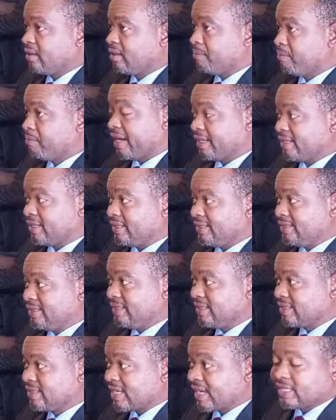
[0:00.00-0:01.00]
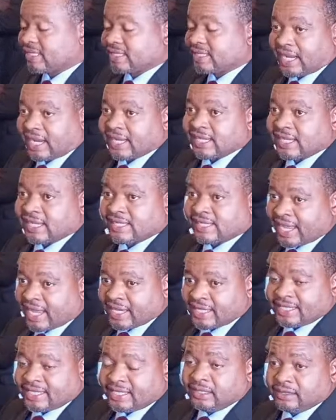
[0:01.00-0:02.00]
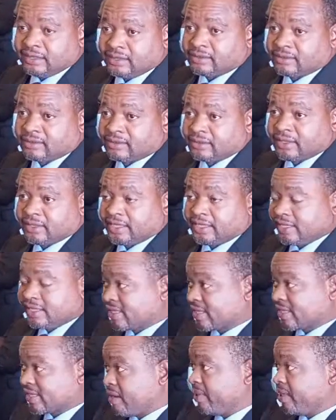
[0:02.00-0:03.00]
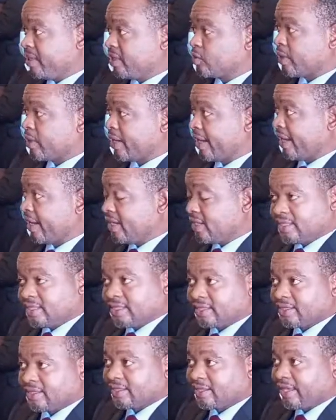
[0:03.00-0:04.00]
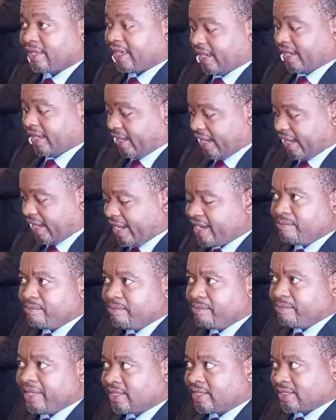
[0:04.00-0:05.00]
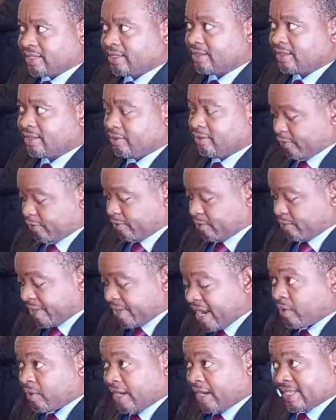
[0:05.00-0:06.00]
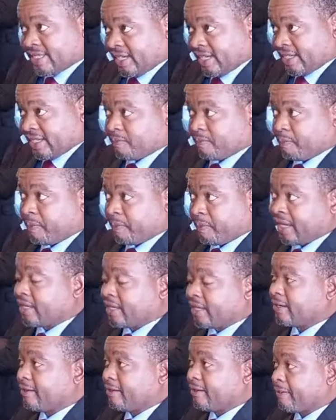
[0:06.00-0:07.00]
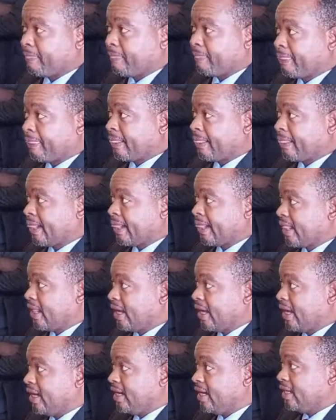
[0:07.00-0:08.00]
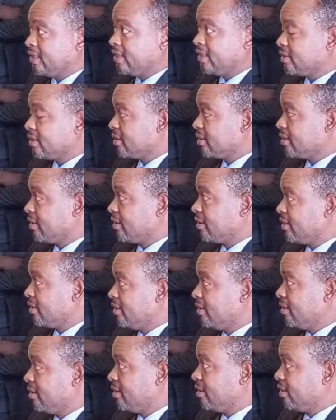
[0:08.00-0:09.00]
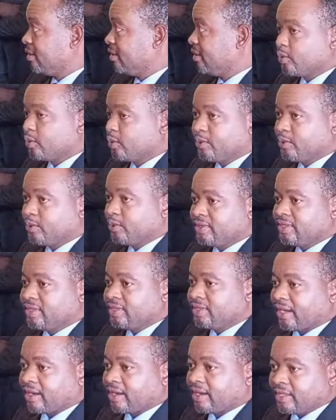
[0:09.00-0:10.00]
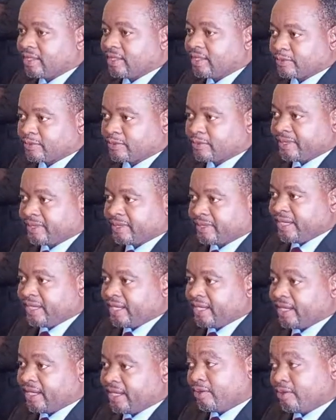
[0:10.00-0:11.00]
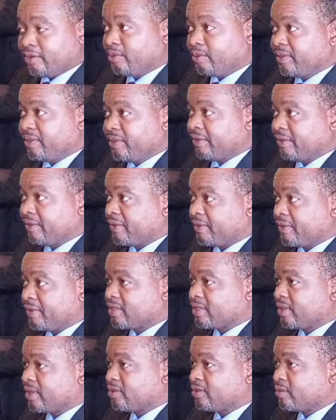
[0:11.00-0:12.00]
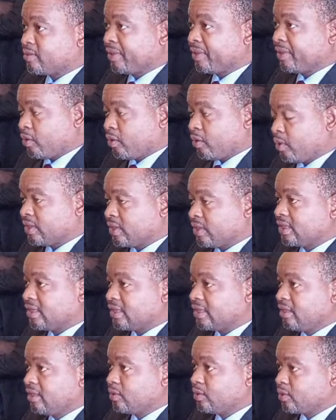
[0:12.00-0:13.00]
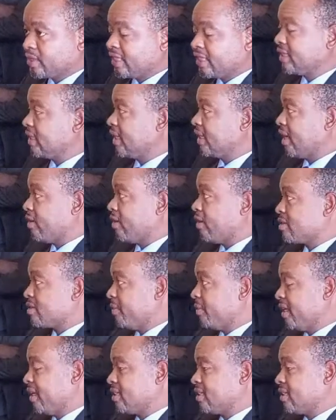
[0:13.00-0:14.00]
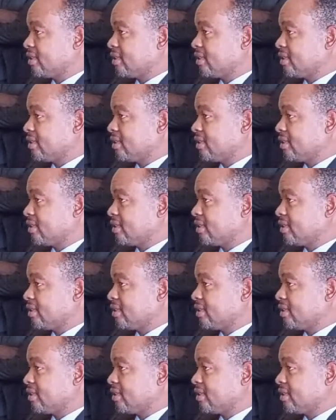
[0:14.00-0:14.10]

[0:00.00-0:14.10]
And such anxiety is coming to an end any minute from now as I speak. And to you, dear colleagues from the media, I know you'll be the first ones to the court to such announcements.